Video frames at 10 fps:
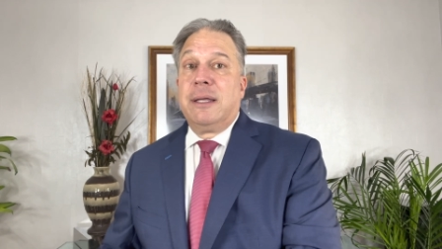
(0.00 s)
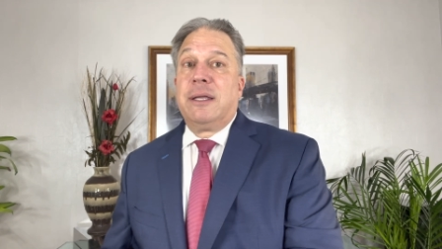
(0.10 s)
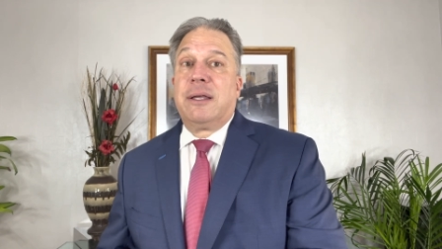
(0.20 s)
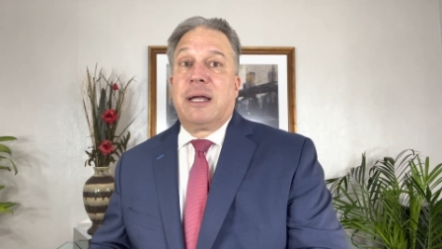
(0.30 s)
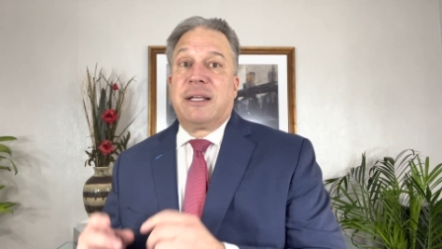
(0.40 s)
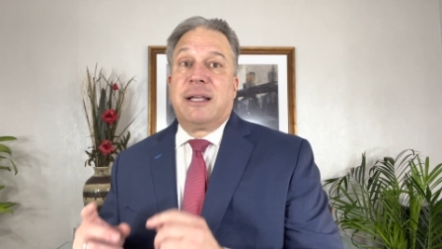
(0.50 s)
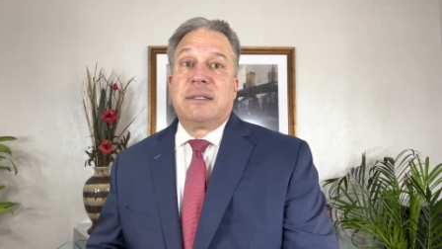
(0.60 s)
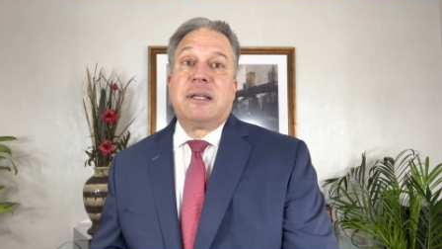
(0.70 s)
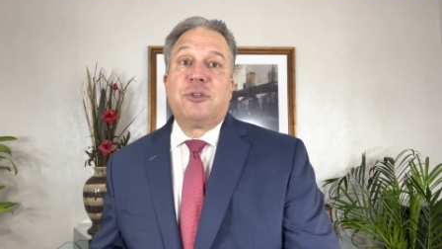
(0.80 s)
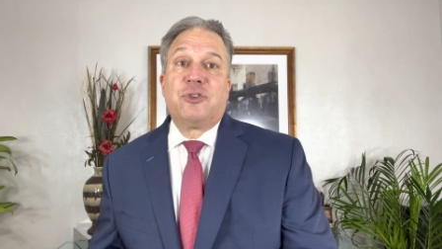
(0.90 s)
you got to get
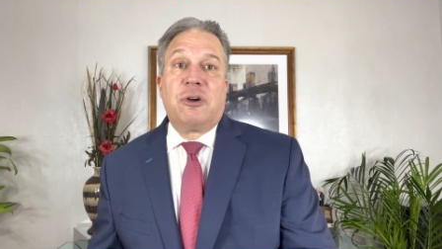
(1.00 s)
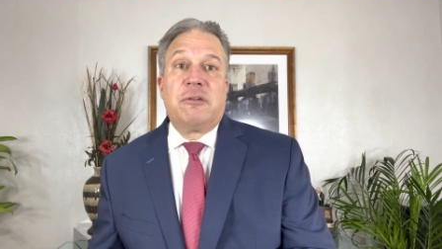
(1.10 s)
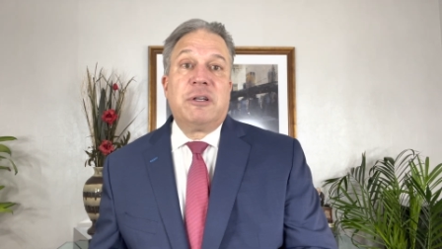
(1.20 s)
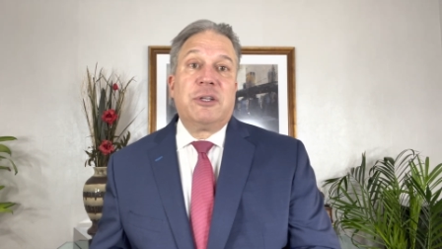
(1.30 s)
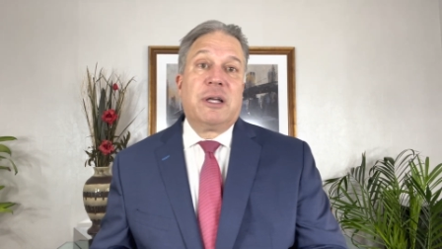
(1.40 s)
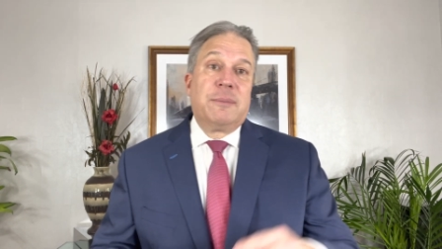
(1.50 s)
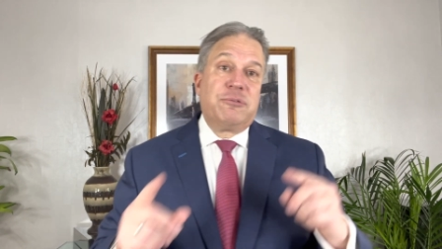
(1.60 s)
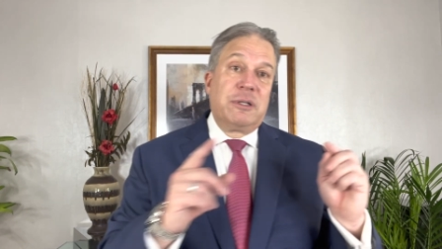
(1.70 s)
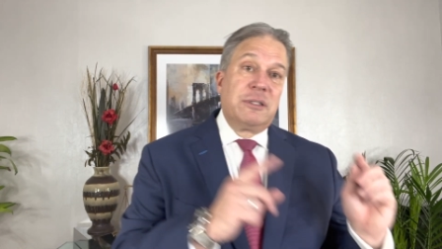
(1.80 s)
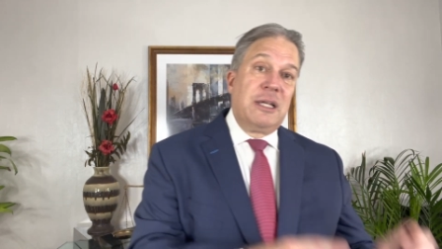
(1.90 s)
that juror, you got to
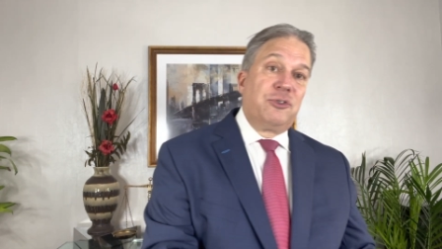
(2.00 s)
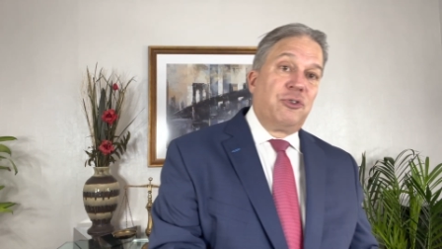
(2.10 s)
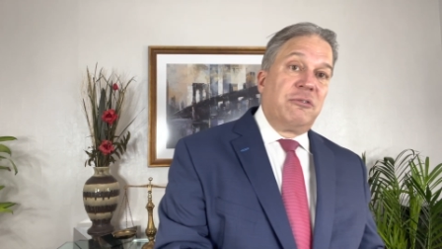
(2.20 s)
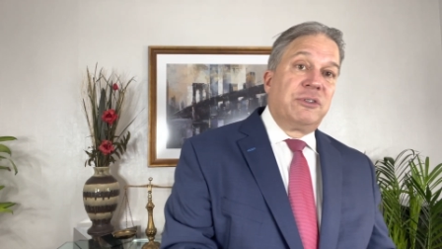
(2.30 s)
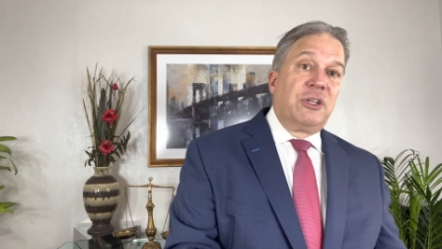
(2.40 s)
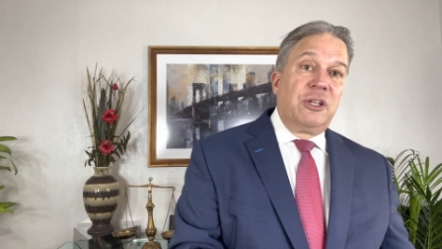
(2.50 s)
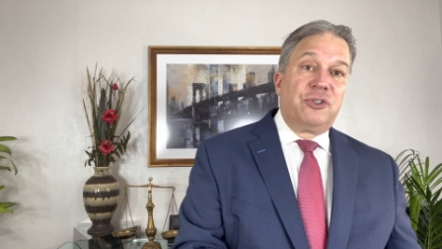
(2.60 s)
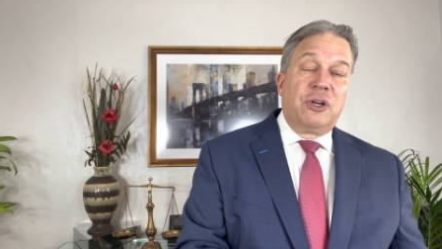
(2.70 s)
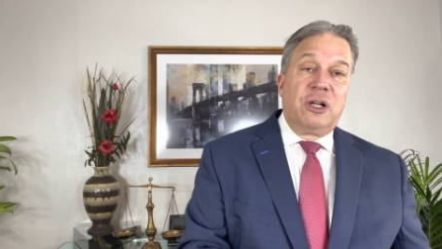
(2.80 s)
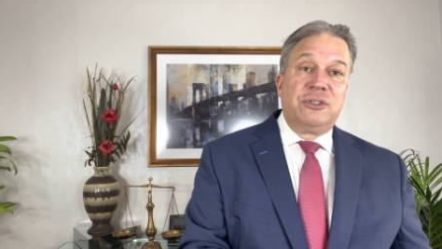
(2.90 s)
bring that juror to the
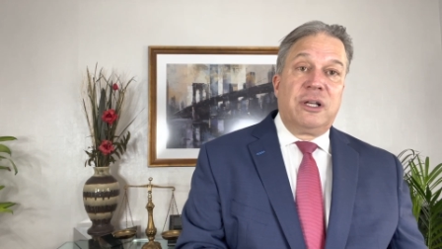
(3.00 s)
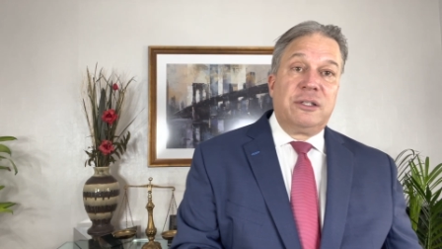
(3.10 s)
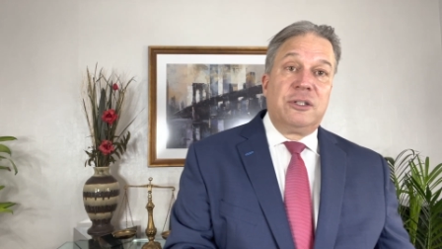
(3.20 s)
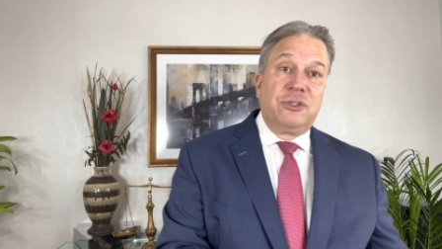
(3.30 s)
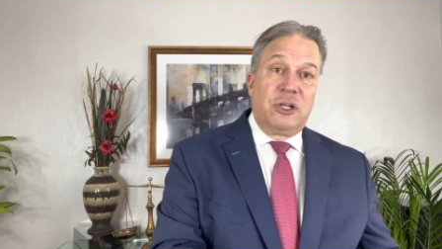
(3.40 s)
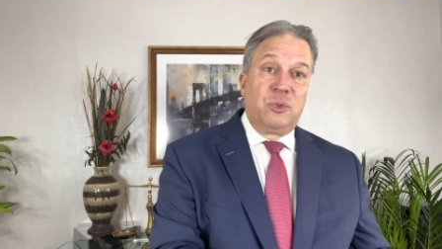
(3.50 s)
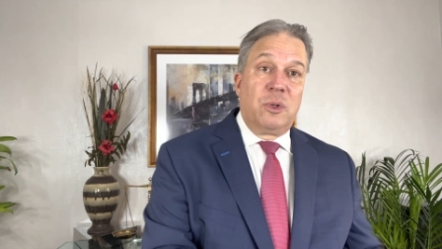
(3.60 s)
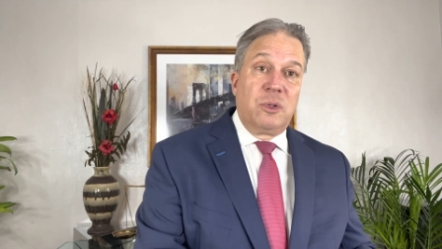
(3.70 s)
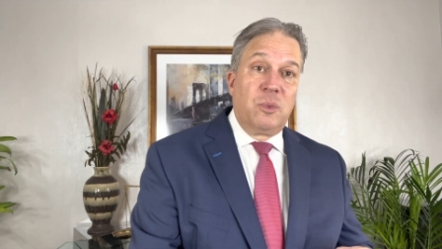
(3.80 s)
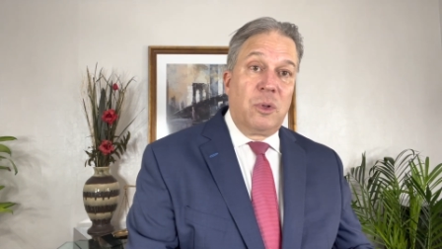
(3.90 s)
judge, and the judge
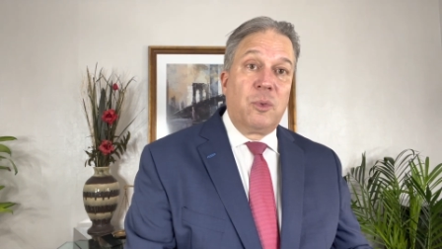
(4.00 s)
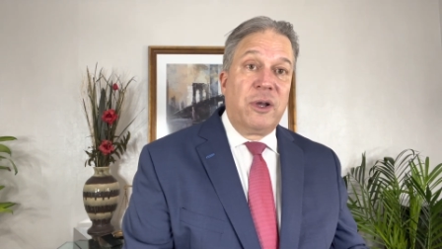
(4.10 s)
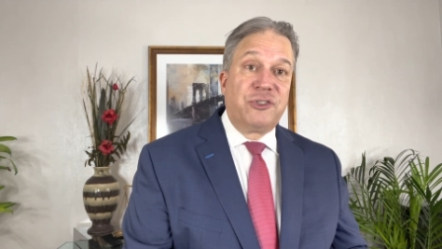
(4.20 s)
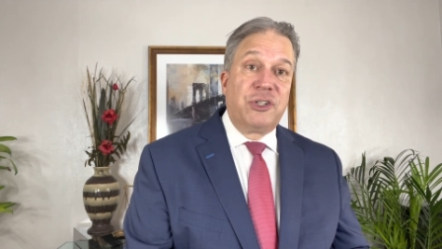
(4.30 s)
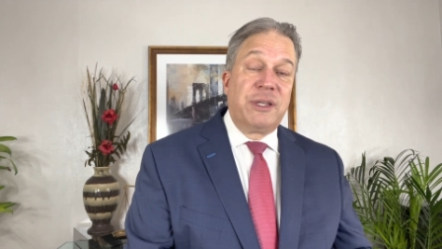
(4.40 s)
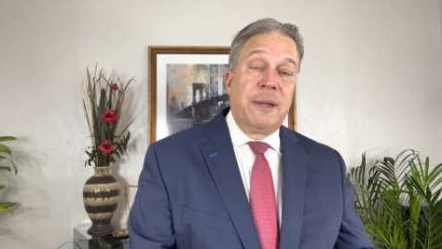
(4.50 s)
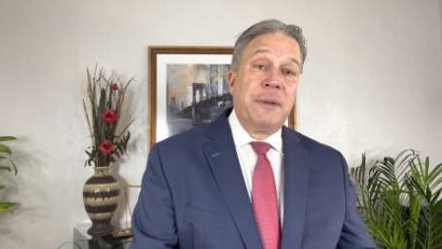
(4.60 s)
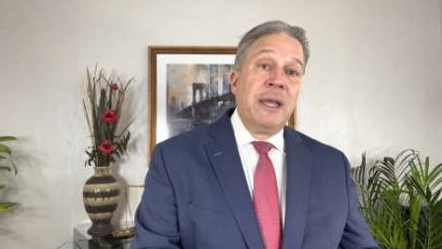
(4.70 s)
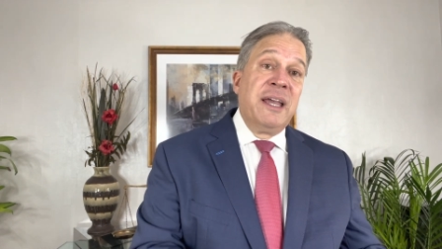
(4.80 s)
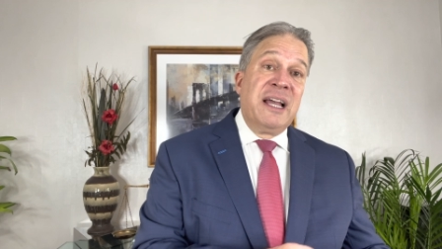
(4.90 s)
will question them,
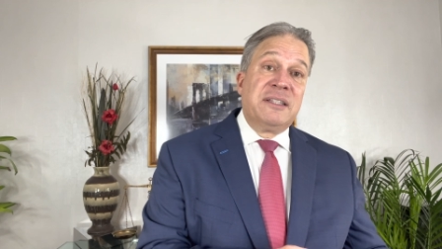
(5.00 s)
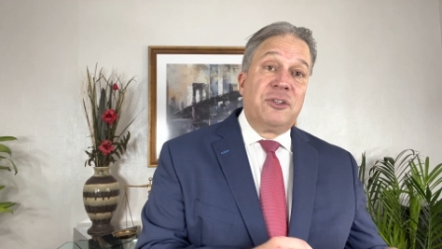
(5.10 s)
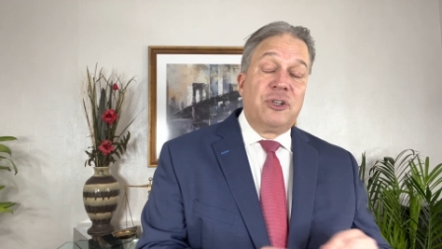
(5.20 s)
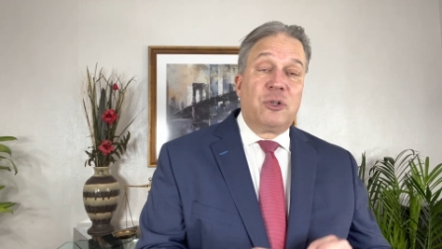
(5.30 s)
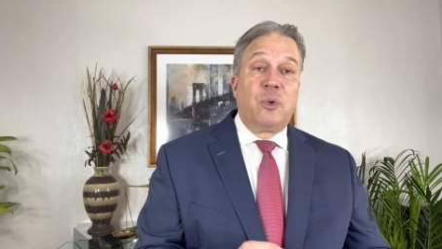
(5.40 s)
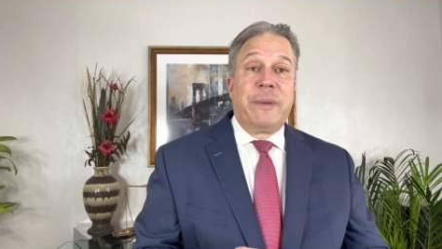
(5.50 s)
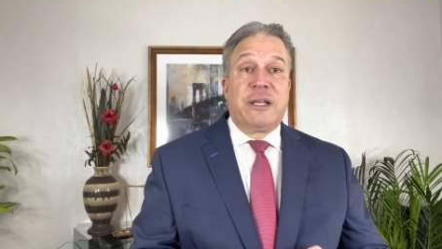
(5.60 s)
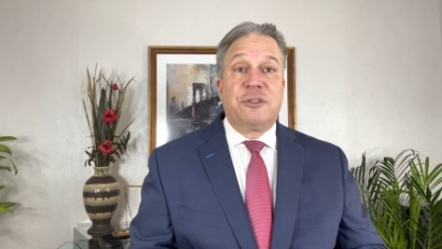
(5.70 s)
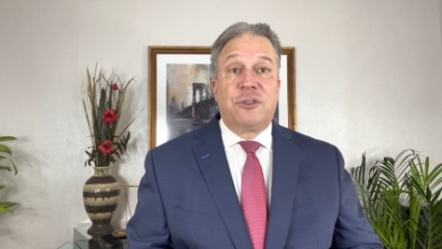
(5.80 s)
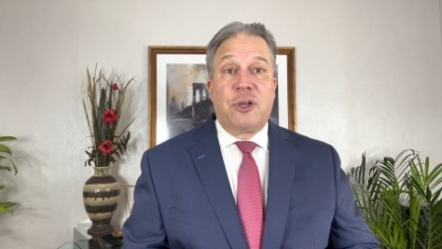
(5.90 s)
and the judge will make
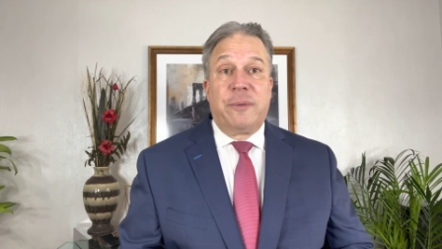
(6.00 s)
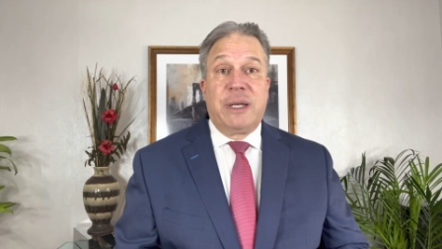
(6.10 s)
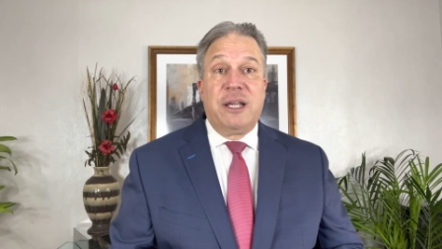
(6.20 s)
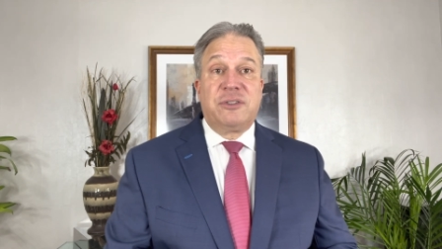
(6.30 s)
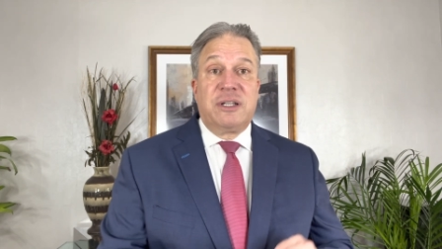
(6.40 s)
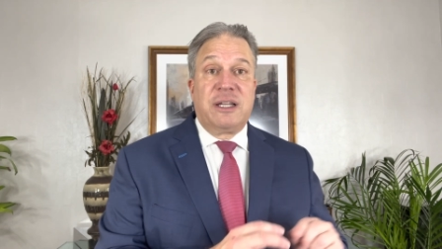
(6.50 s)
a determination.